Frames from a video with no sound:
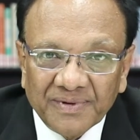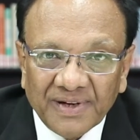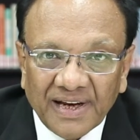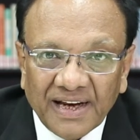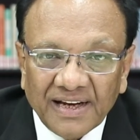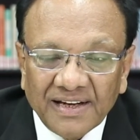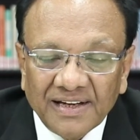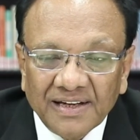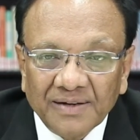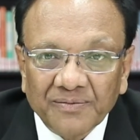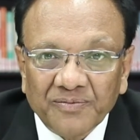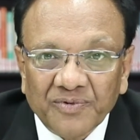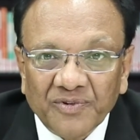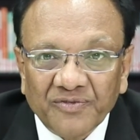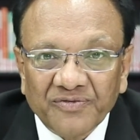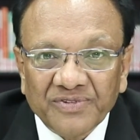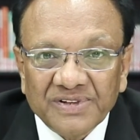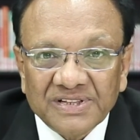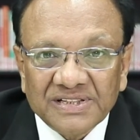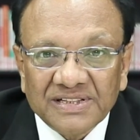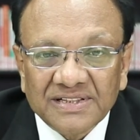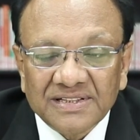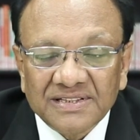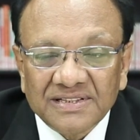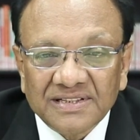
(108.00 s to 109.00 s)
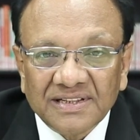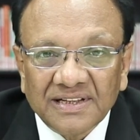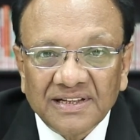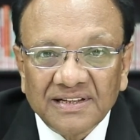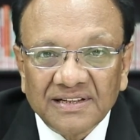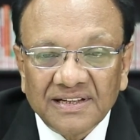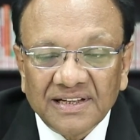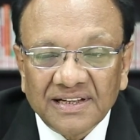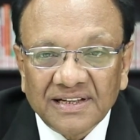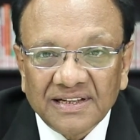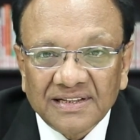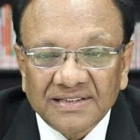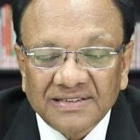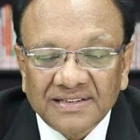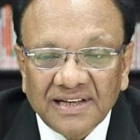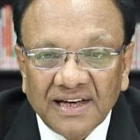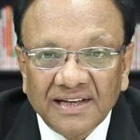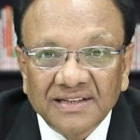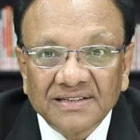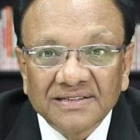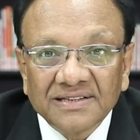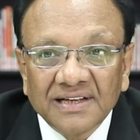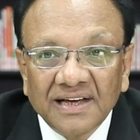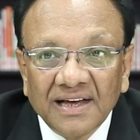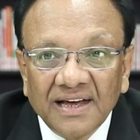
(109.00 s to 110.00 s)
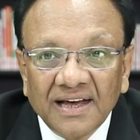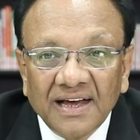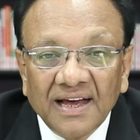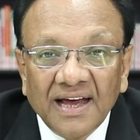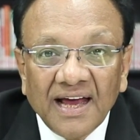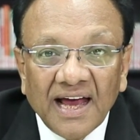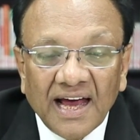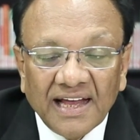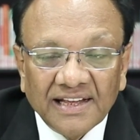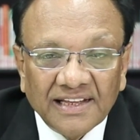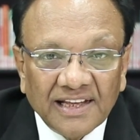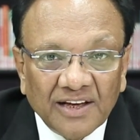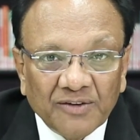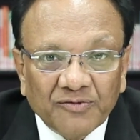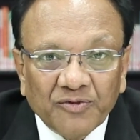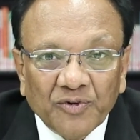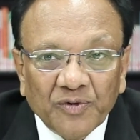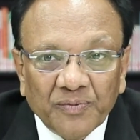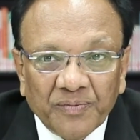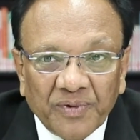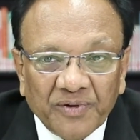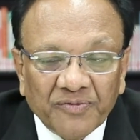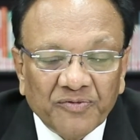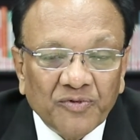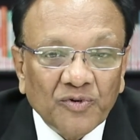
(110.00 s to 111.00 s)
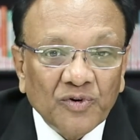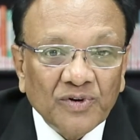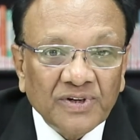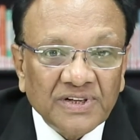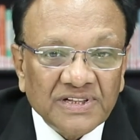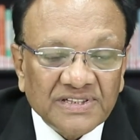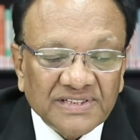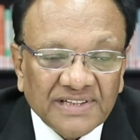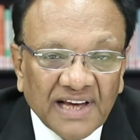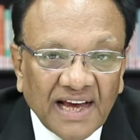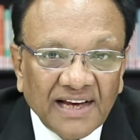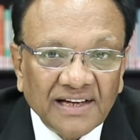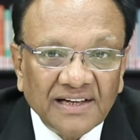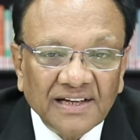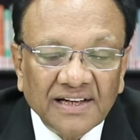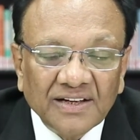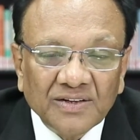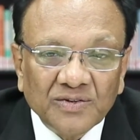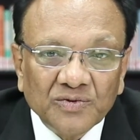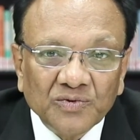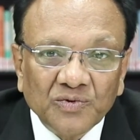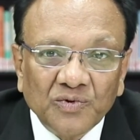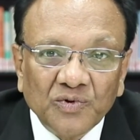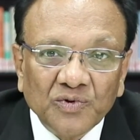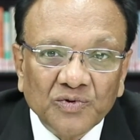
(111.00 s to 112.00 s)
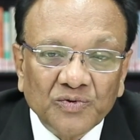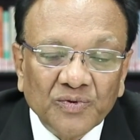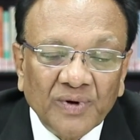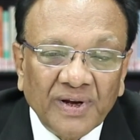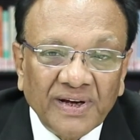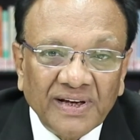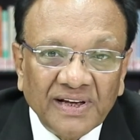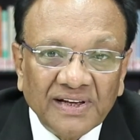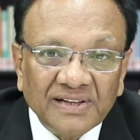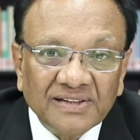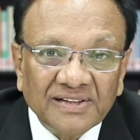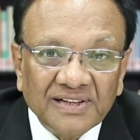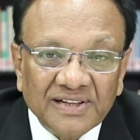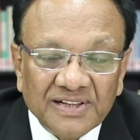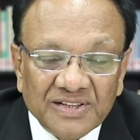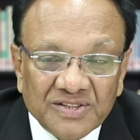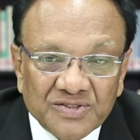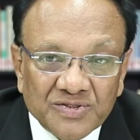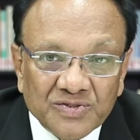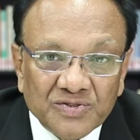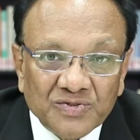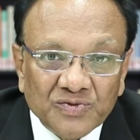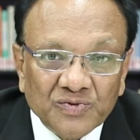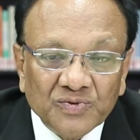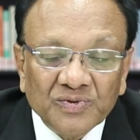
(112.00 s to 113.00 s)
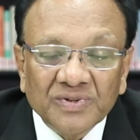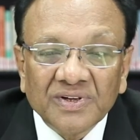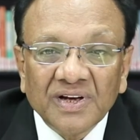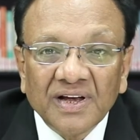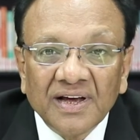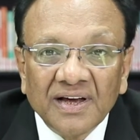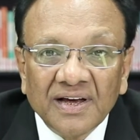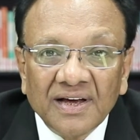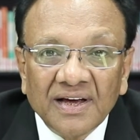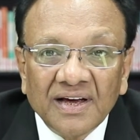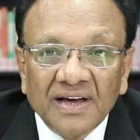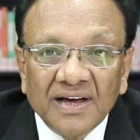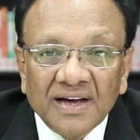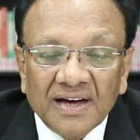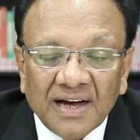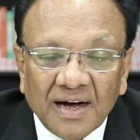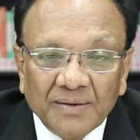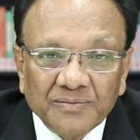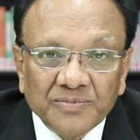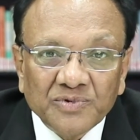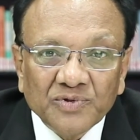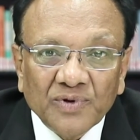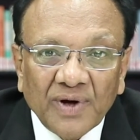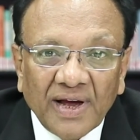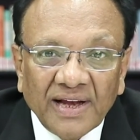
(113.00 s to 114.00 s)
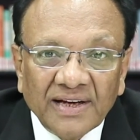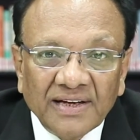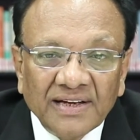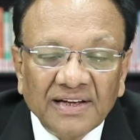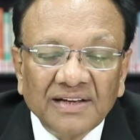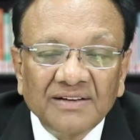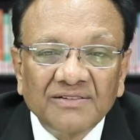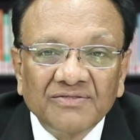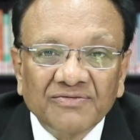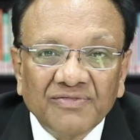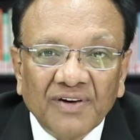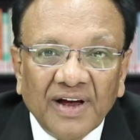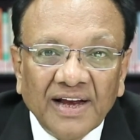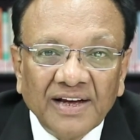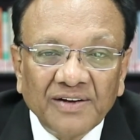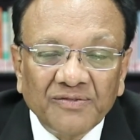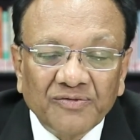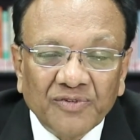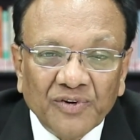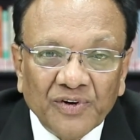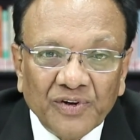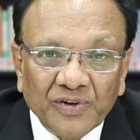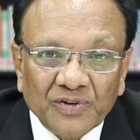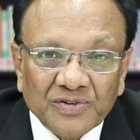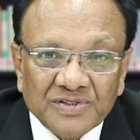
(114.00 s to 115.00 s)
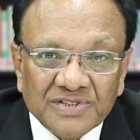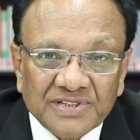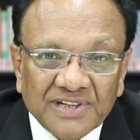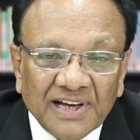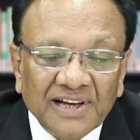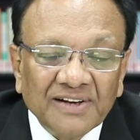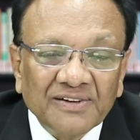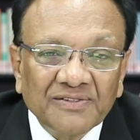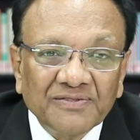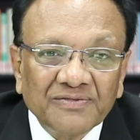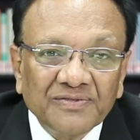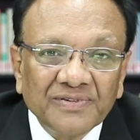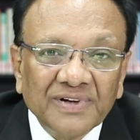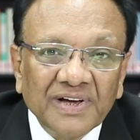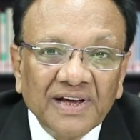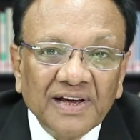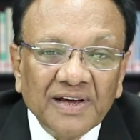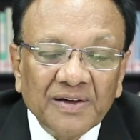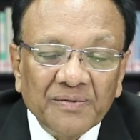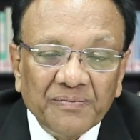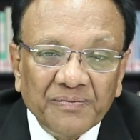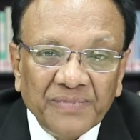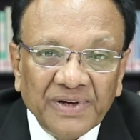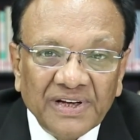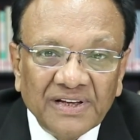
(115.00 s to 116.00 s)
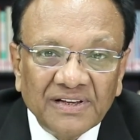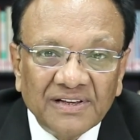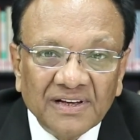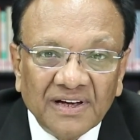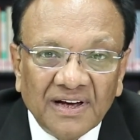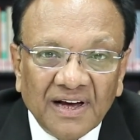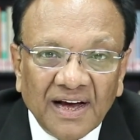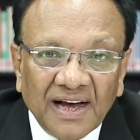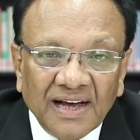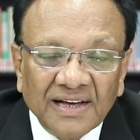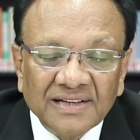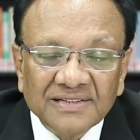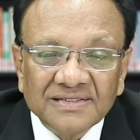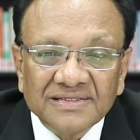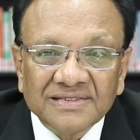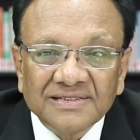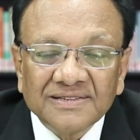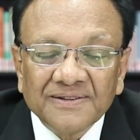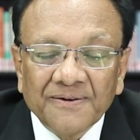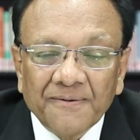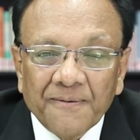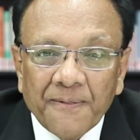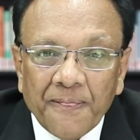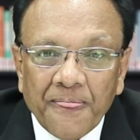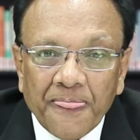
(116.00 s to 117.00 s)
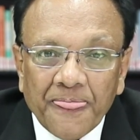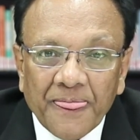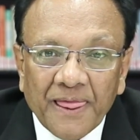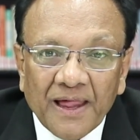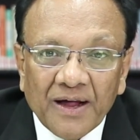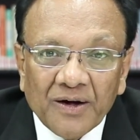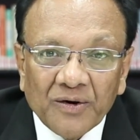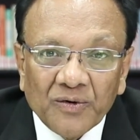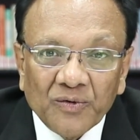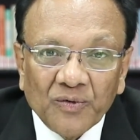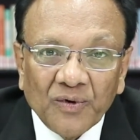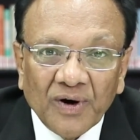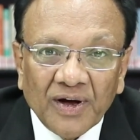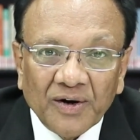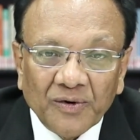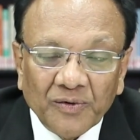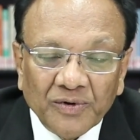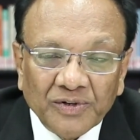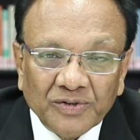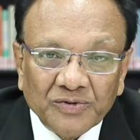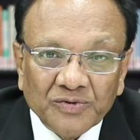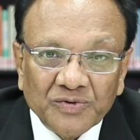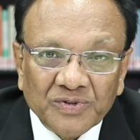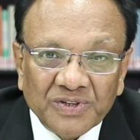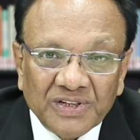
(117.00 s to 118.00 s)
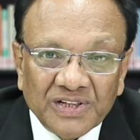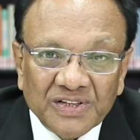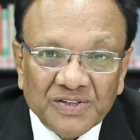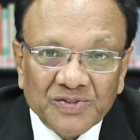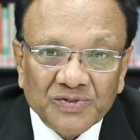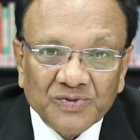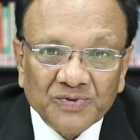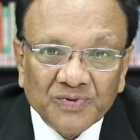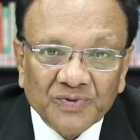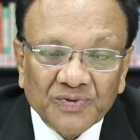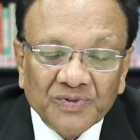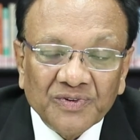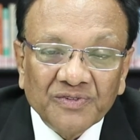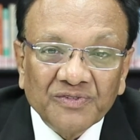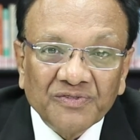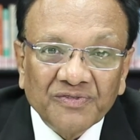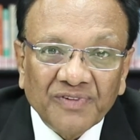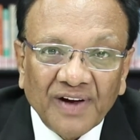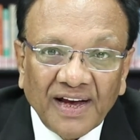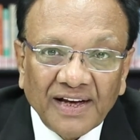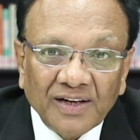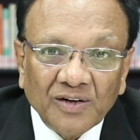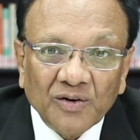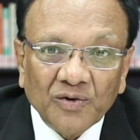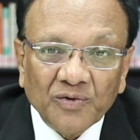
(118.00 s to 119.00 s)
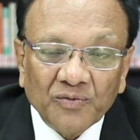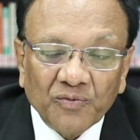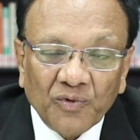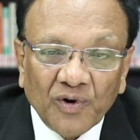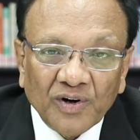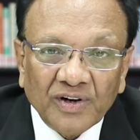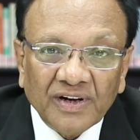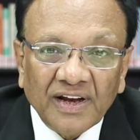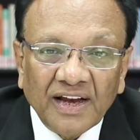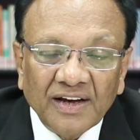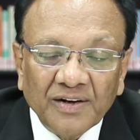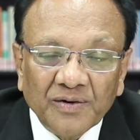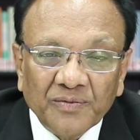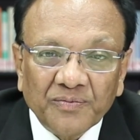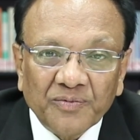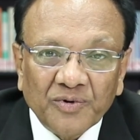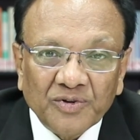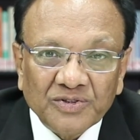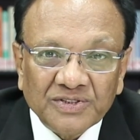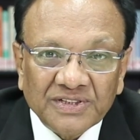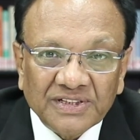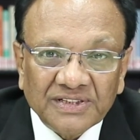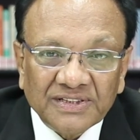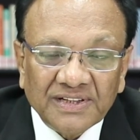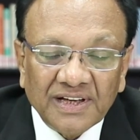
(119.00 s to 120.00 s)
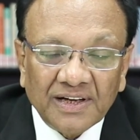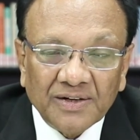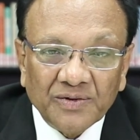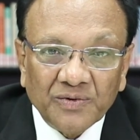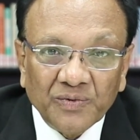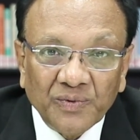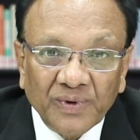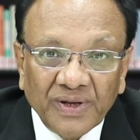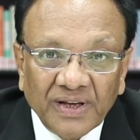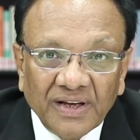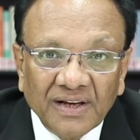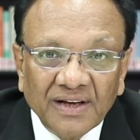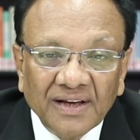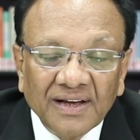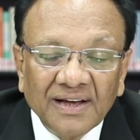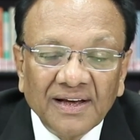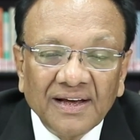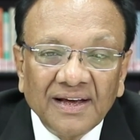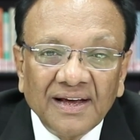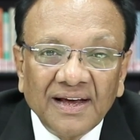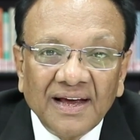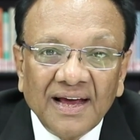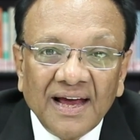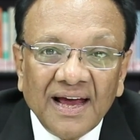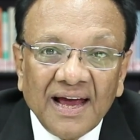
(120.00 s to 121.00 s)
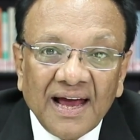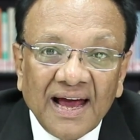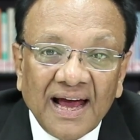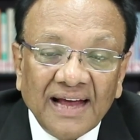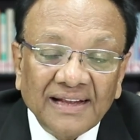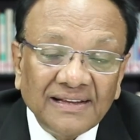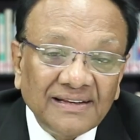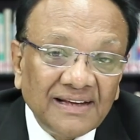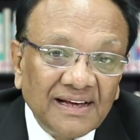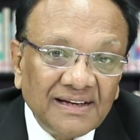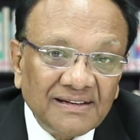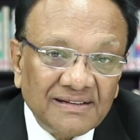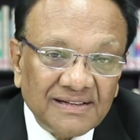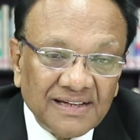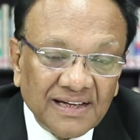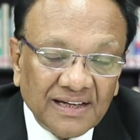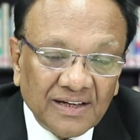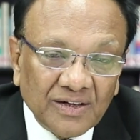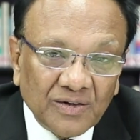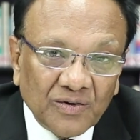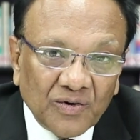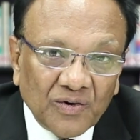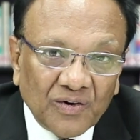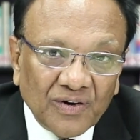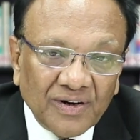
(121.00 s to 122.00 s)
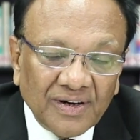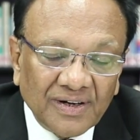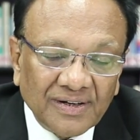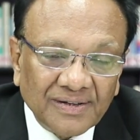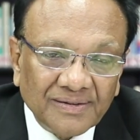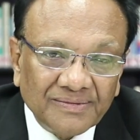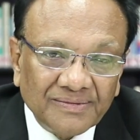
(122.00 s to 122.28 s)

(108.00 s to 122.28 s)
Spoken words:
getting proficiency in data science. And therefore, before deciding to go to any other institute, come to iLEAD, find for yourself, meet the guys who are going to teach you, find out what kind of project they are doing, and then take a call.